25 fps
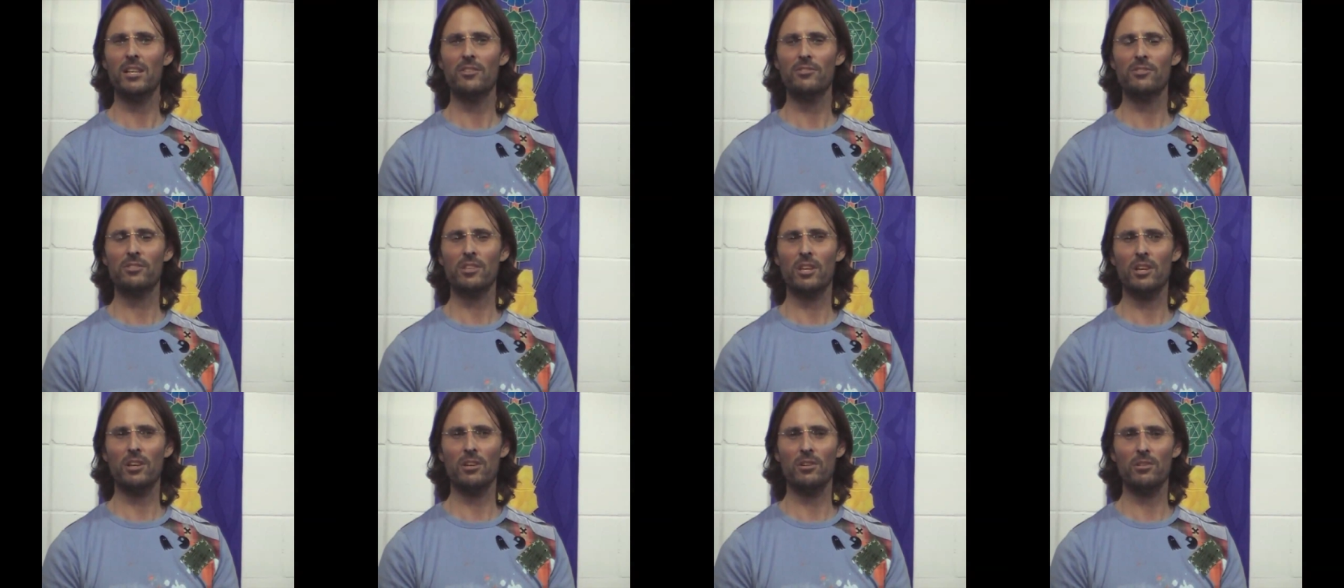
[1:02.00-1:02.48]

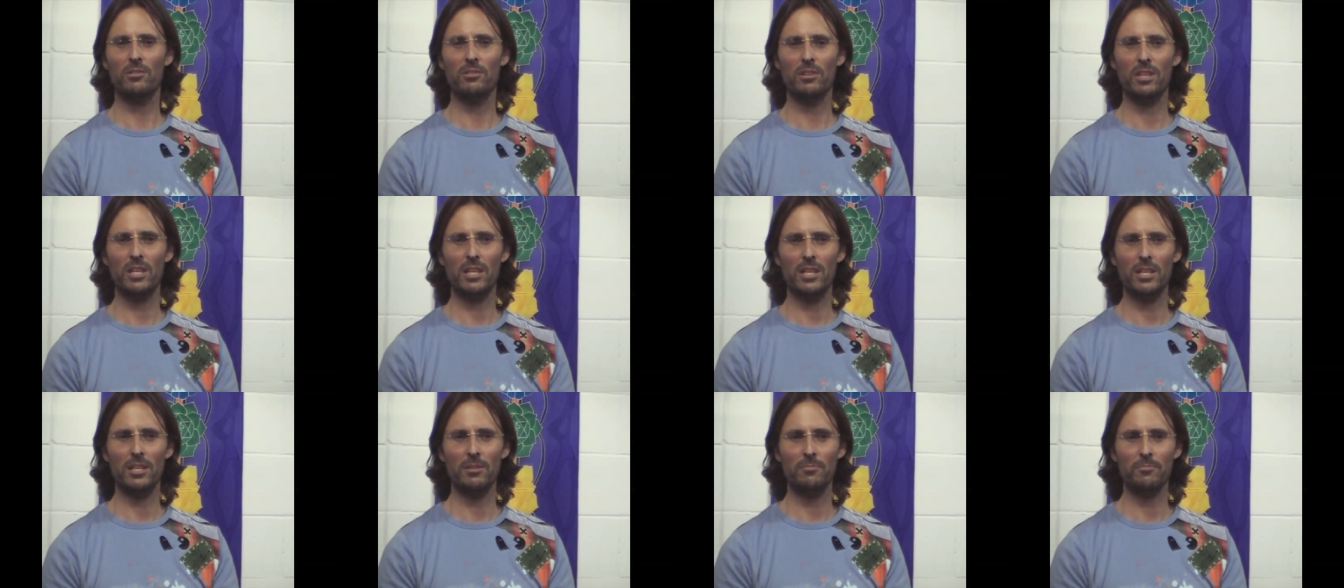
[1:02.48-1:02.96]
And so
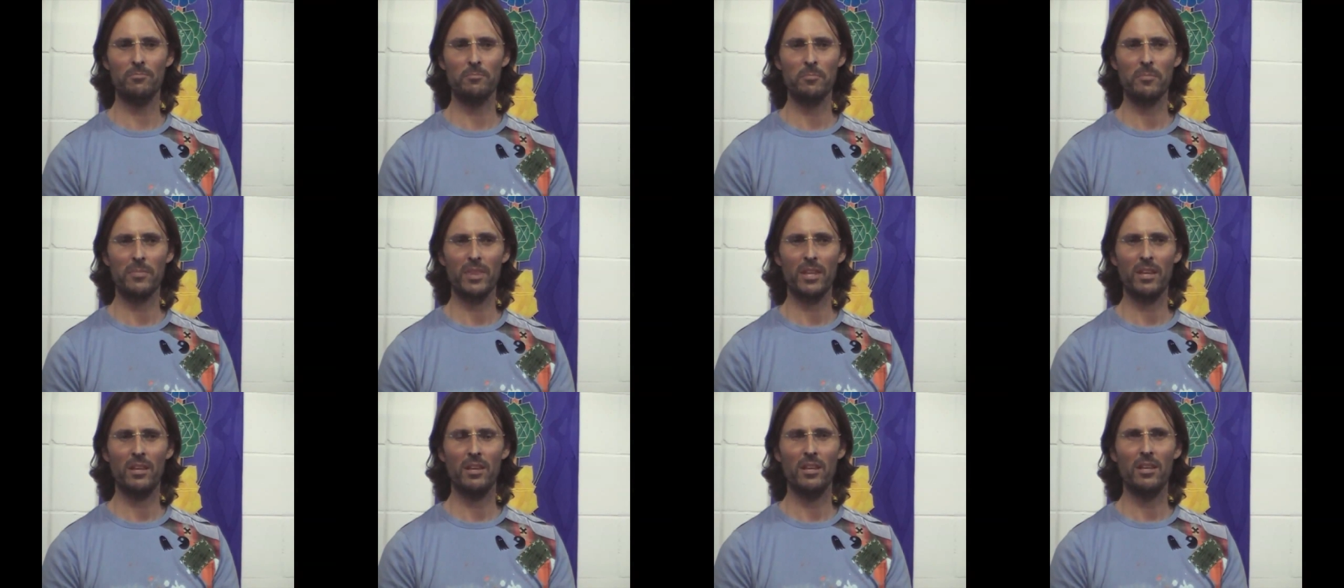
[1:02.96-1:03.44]
um,
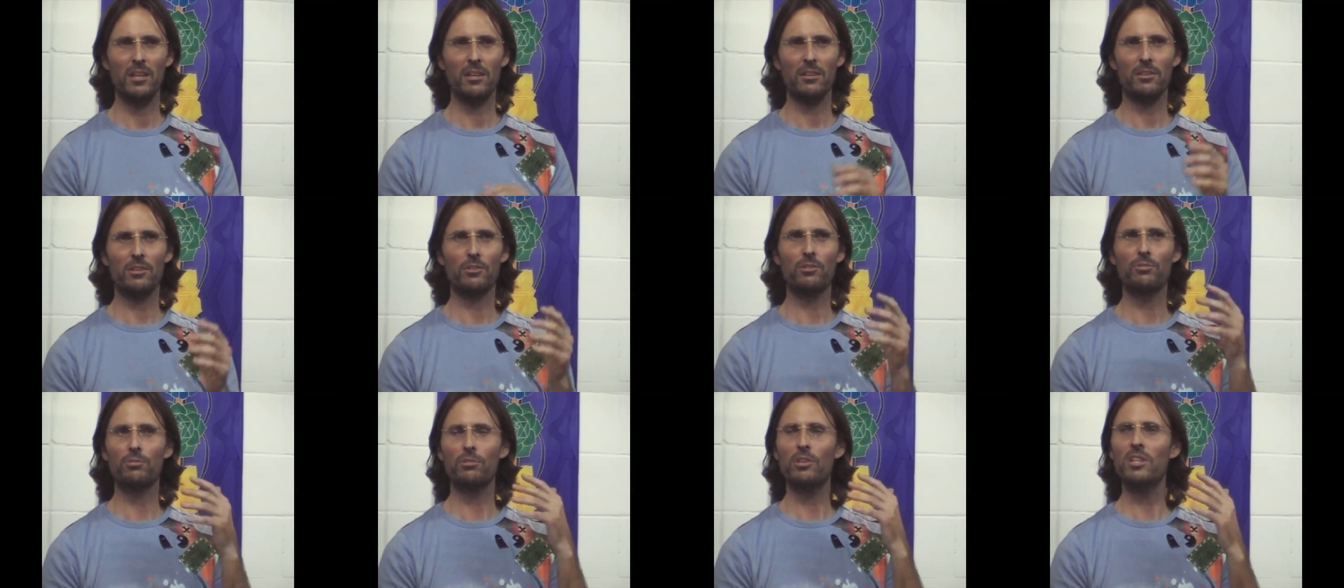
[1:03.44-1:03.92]

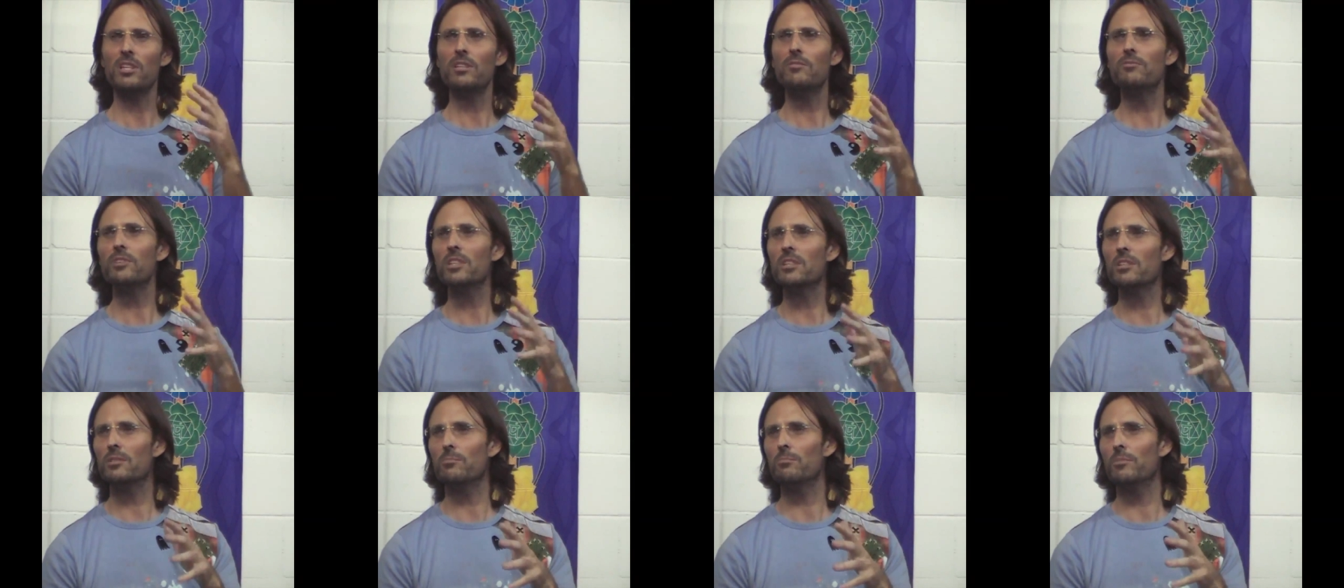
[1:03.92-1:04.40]
the
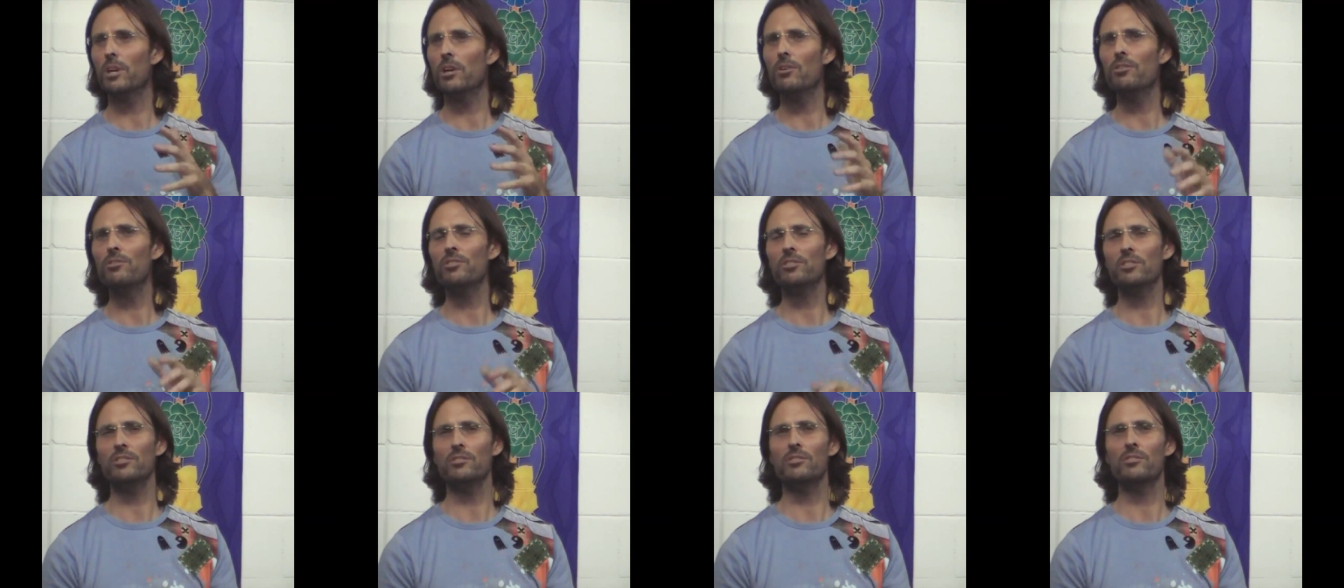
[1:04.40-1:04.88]
grieving
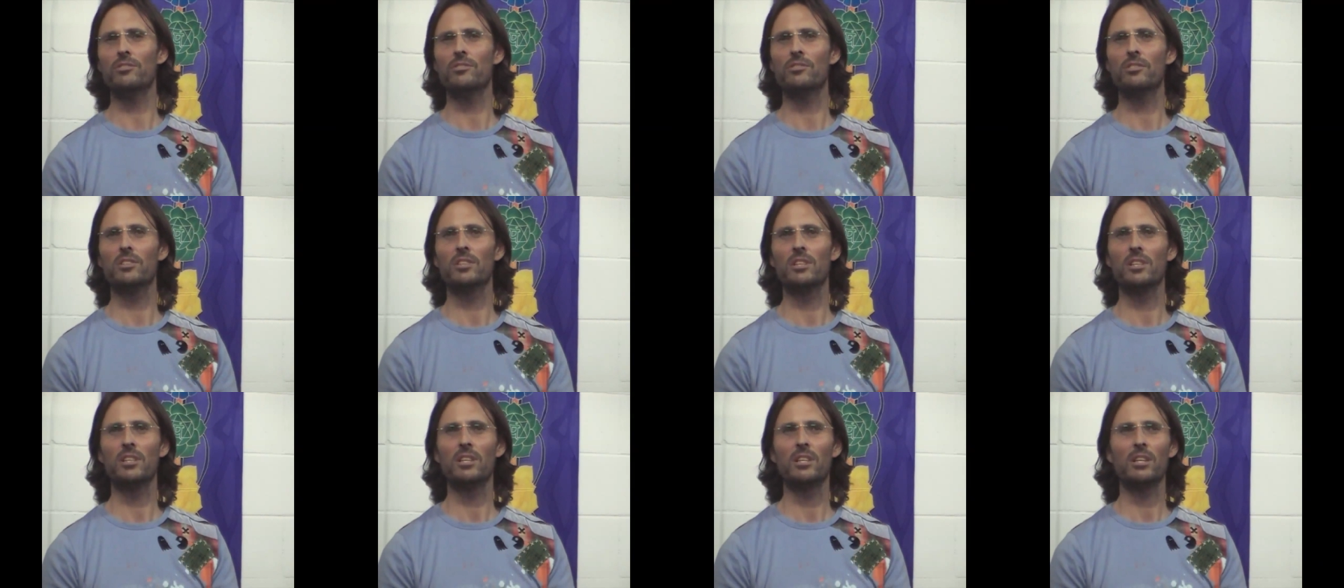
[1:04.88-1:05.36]

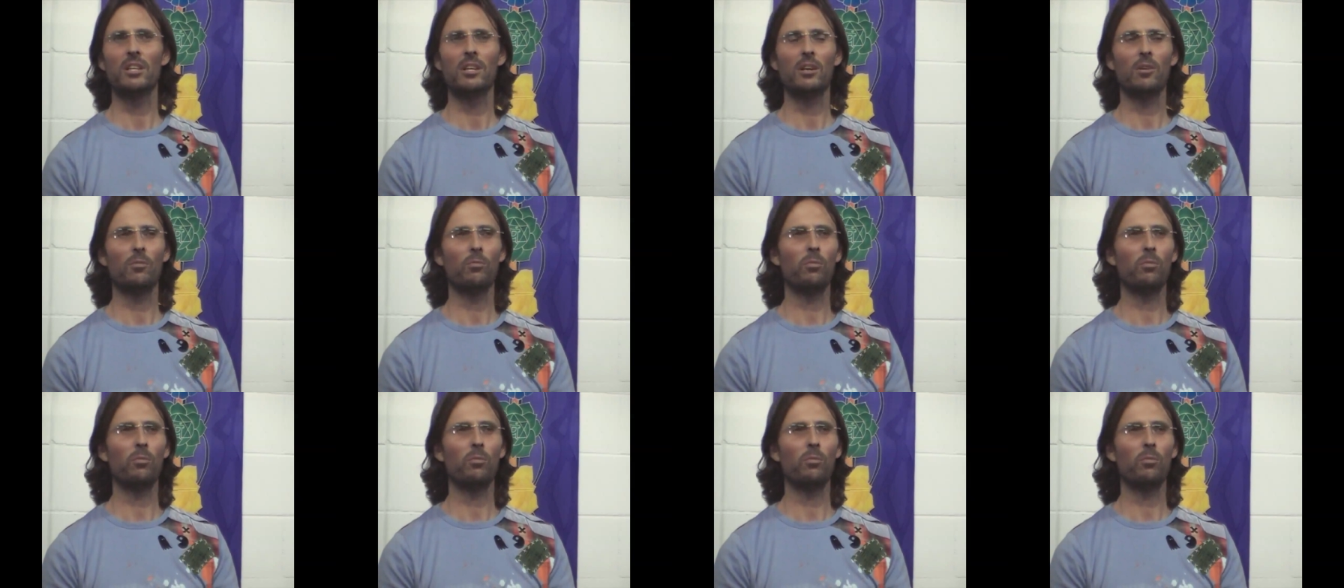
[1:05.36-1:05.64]
emotions,